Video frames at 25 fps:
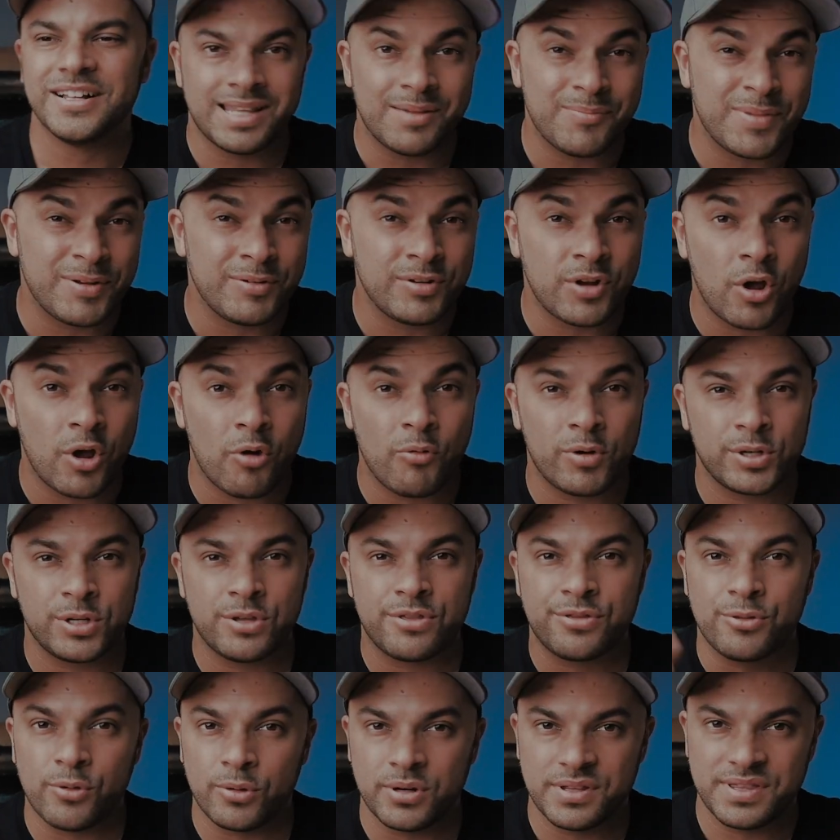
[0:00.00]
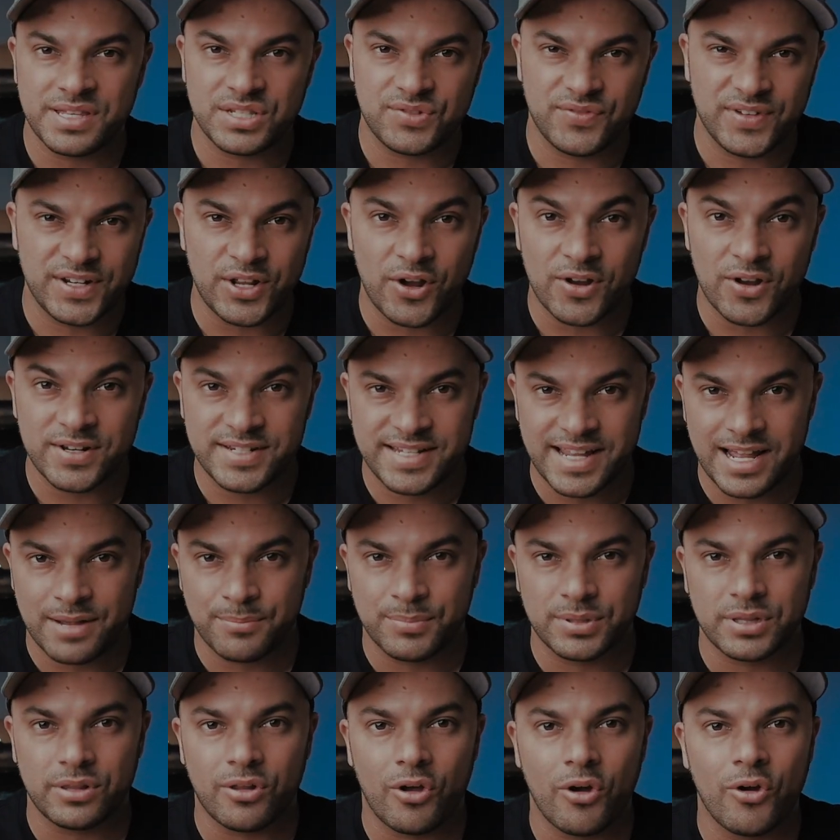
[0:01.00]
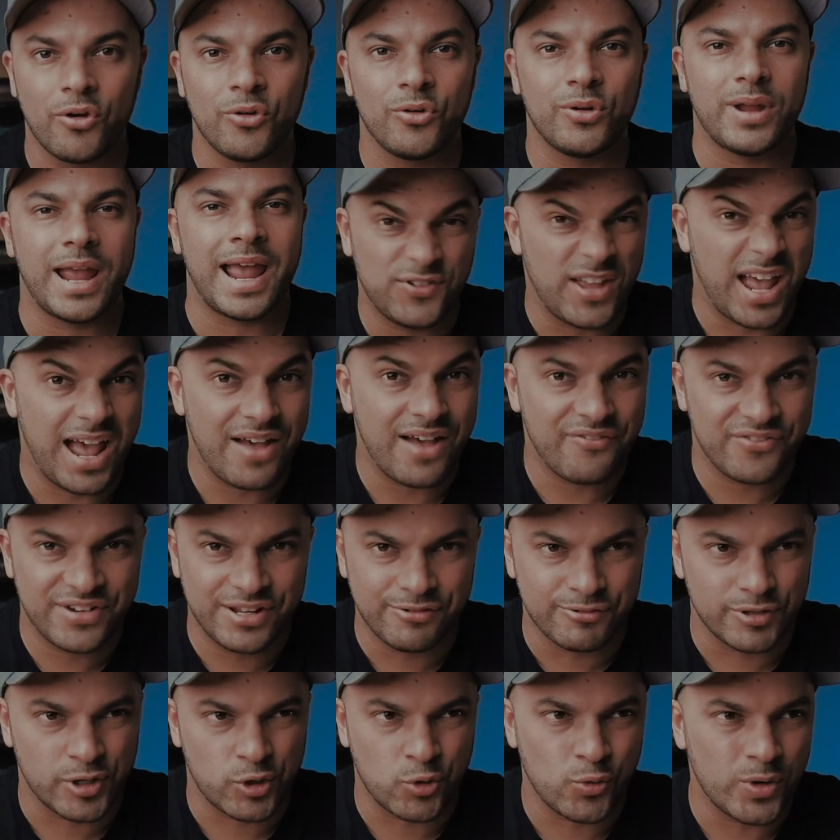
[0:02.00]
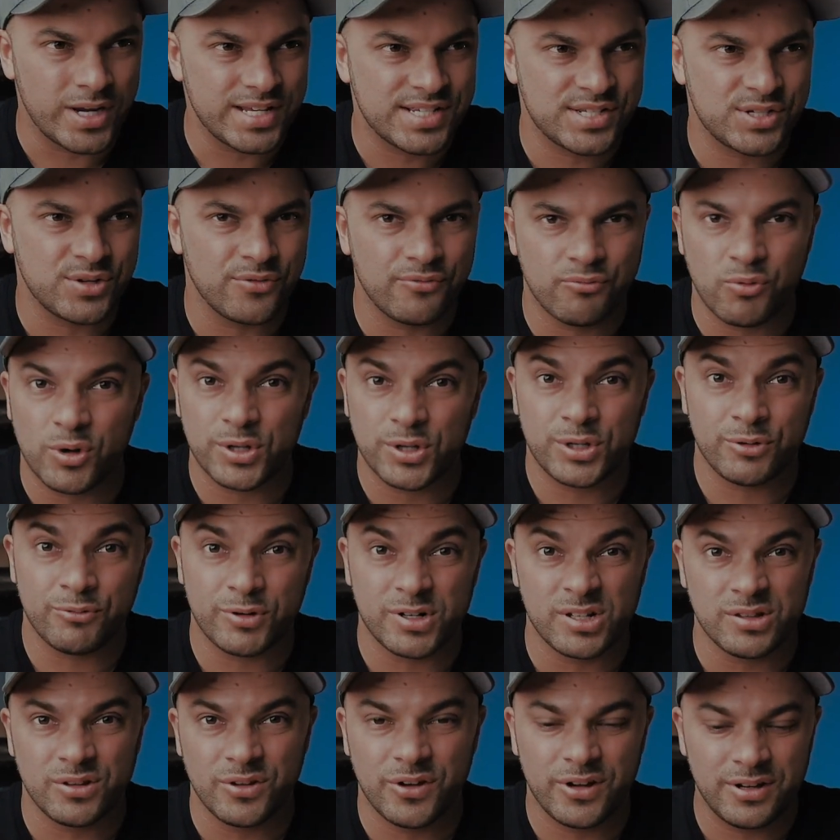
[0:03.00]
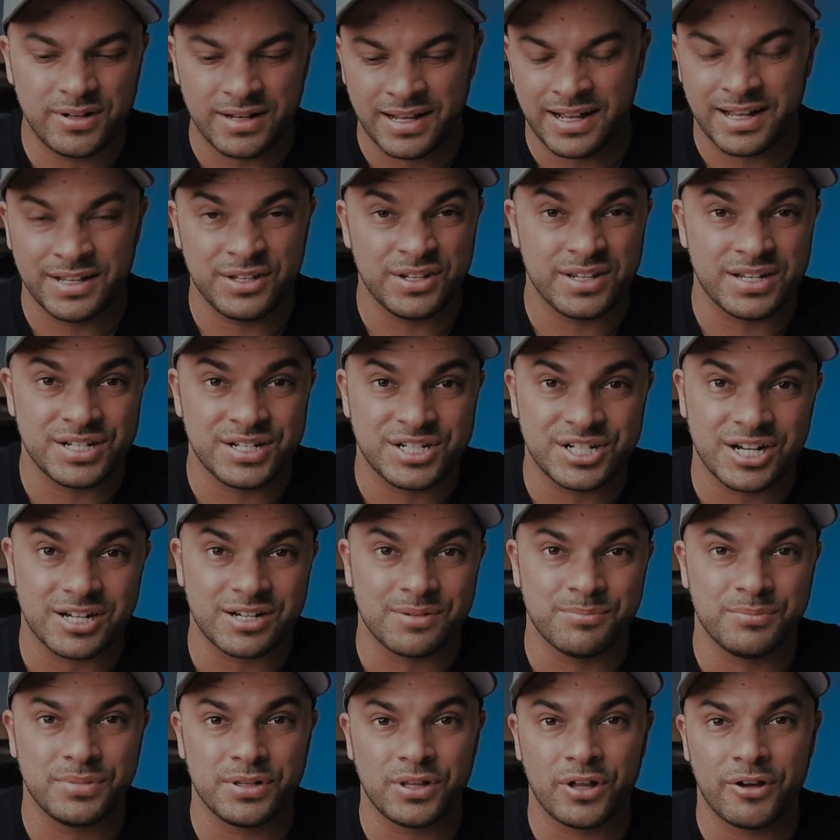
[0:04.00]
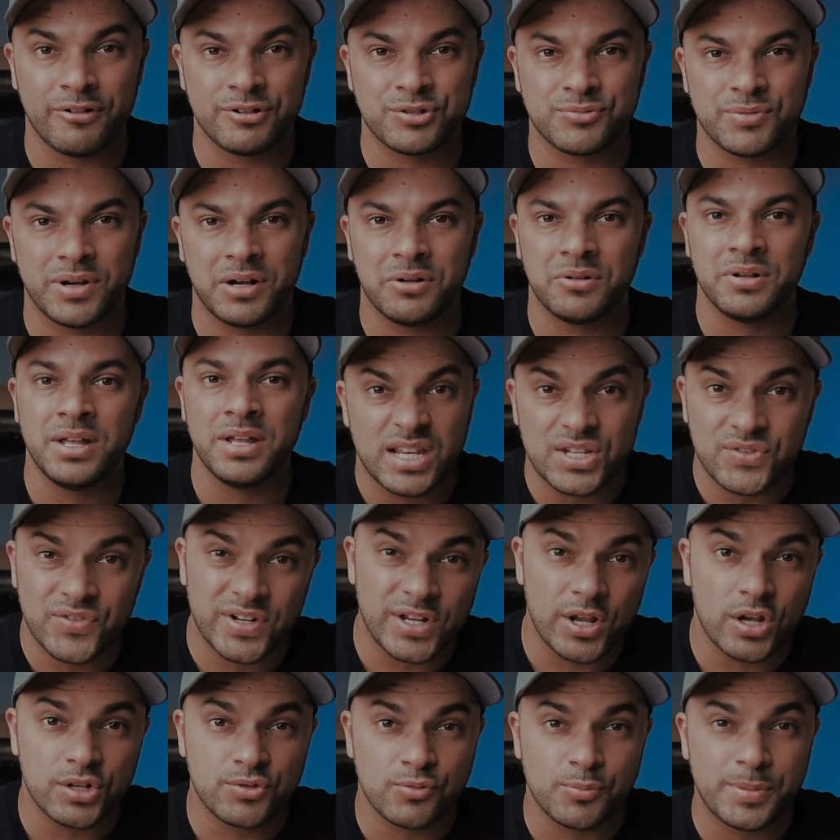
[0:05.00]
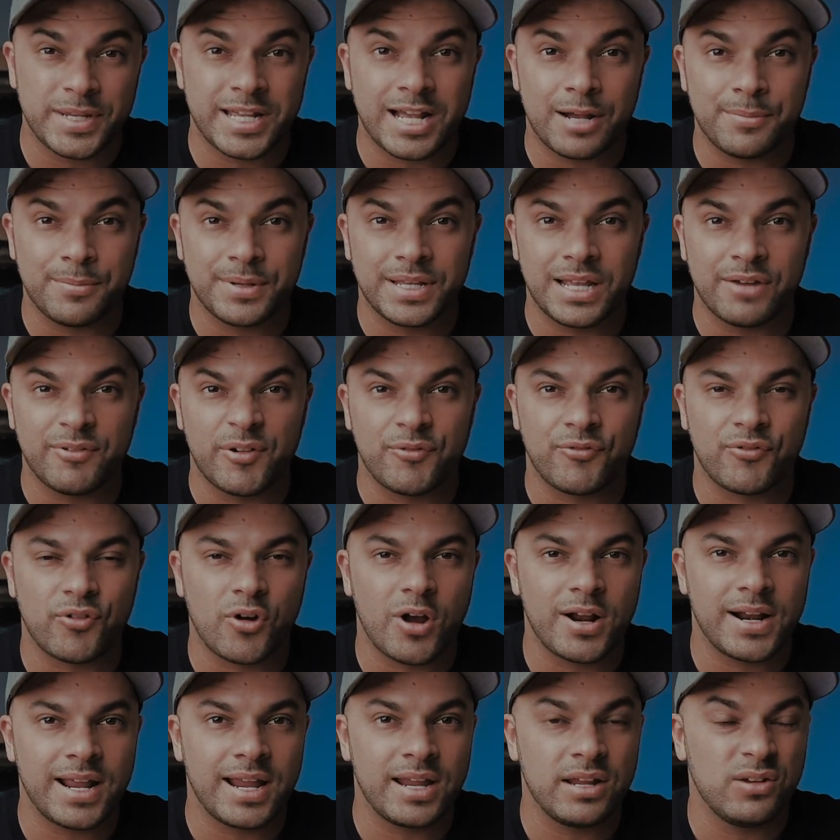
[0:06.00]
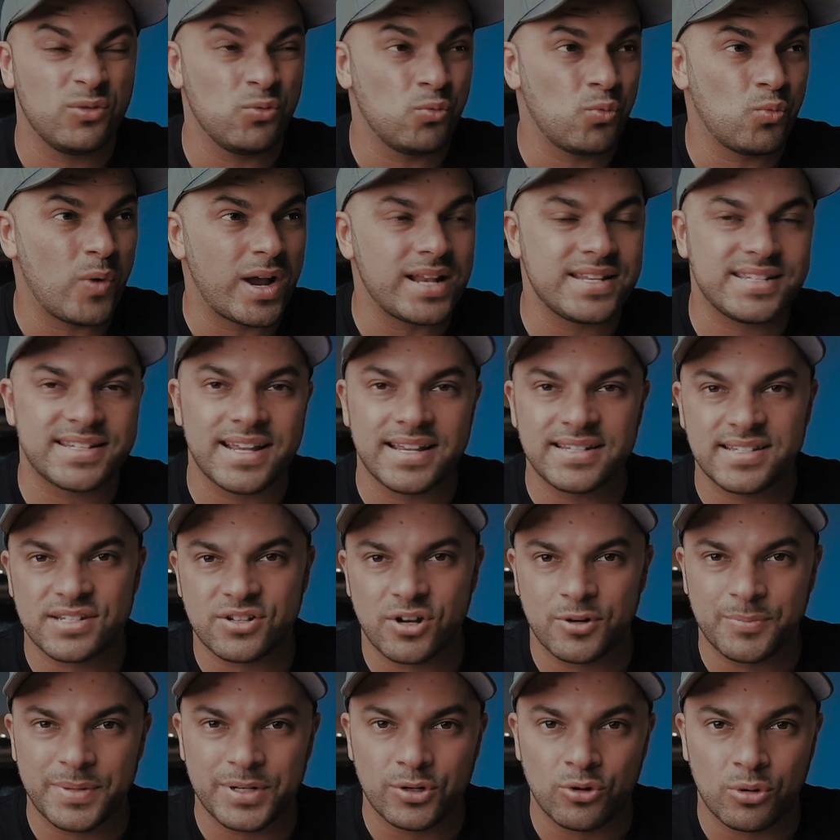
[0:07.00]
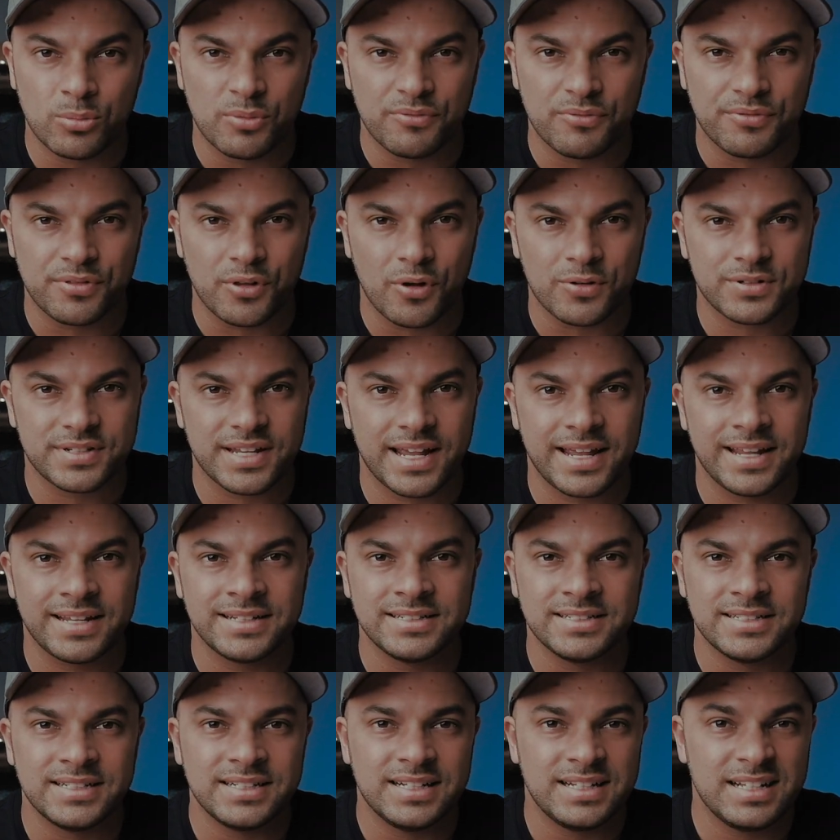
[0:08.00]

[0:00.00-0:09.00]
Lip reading: Let me know what you thought of this video down below. If you have any requests of what you want to learn, you can chuck them below as well. These videos will be coming every Friday. Wednesdays is going to be normal vlog day.